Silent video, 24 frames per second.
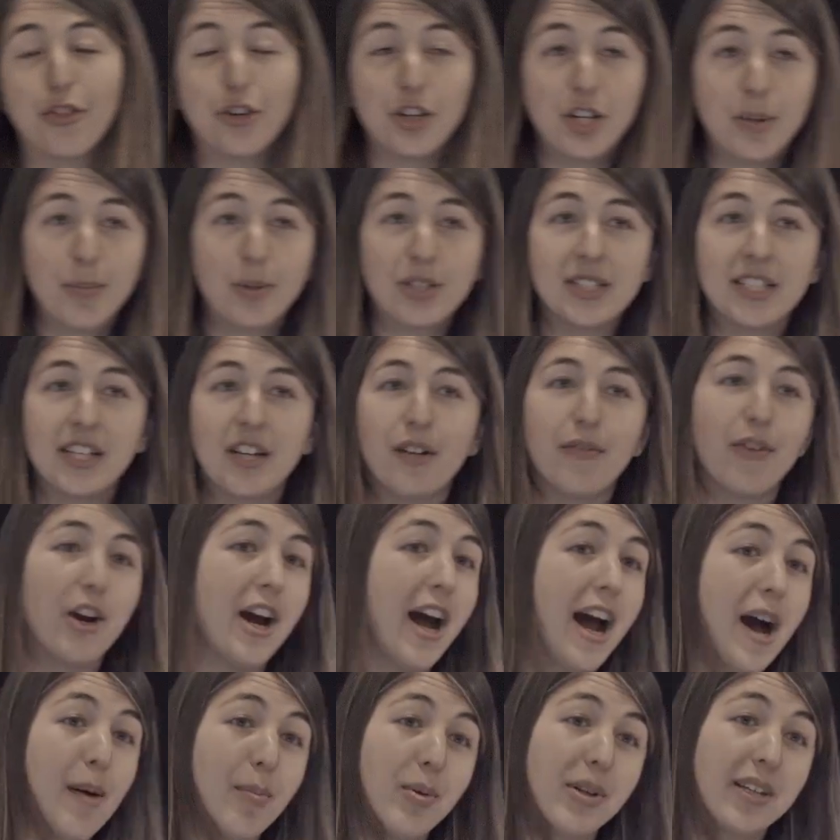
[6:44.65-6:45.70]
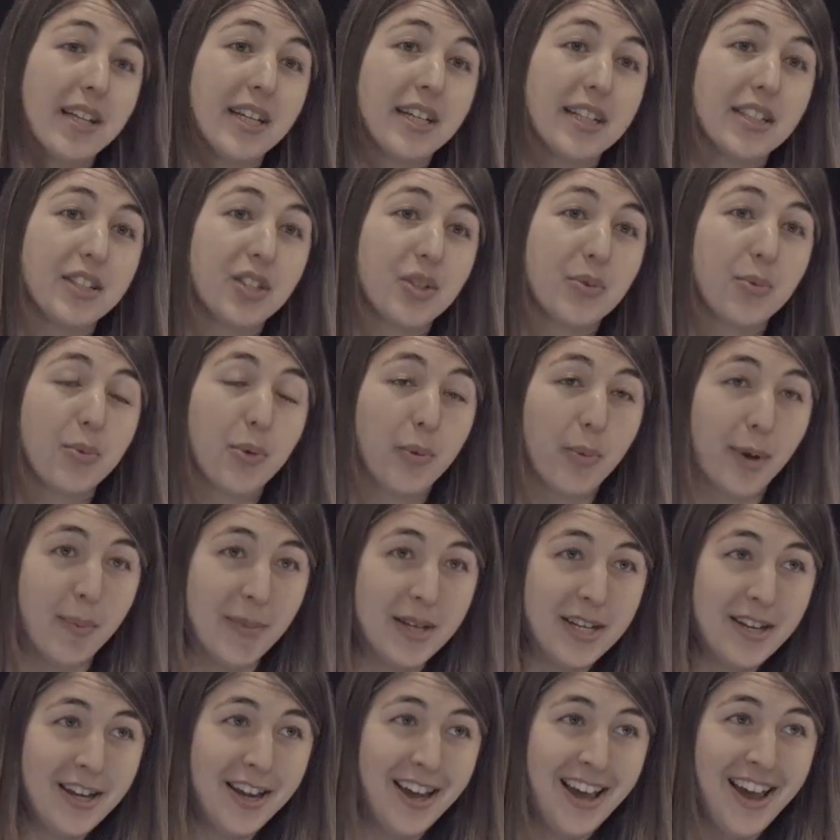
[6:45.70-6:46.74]
30% of our applicants were
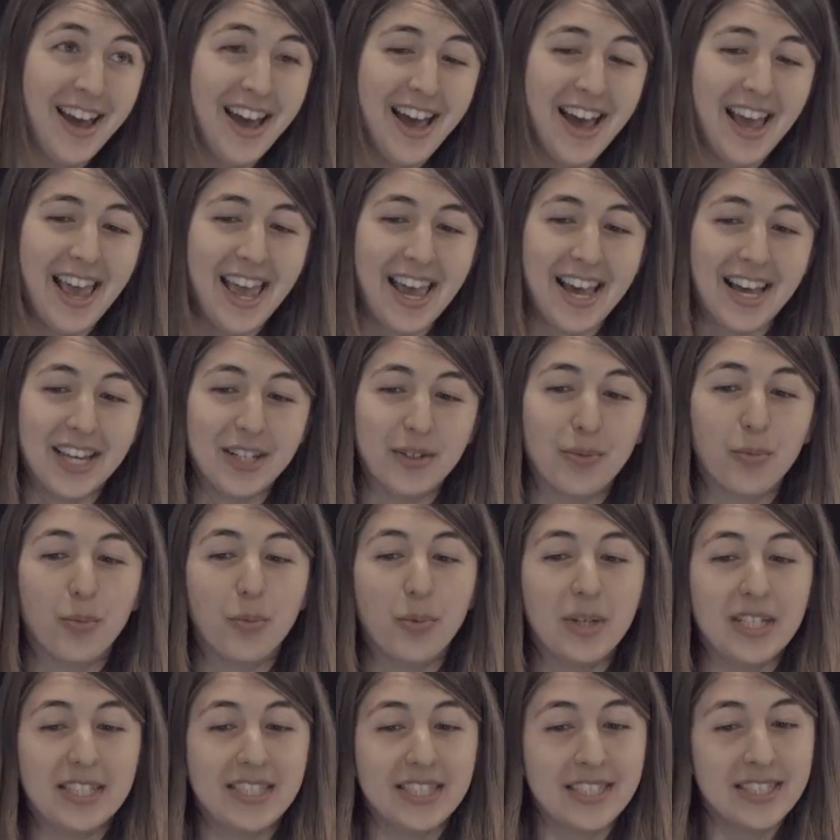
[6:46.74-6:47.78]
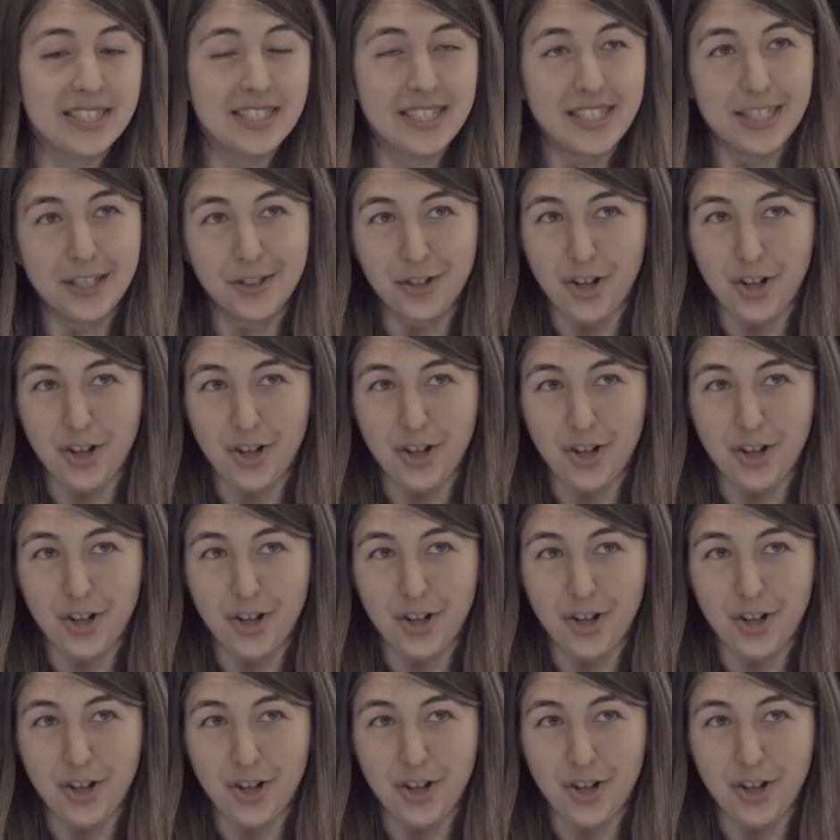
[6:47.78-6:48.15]
women, and we didn't see a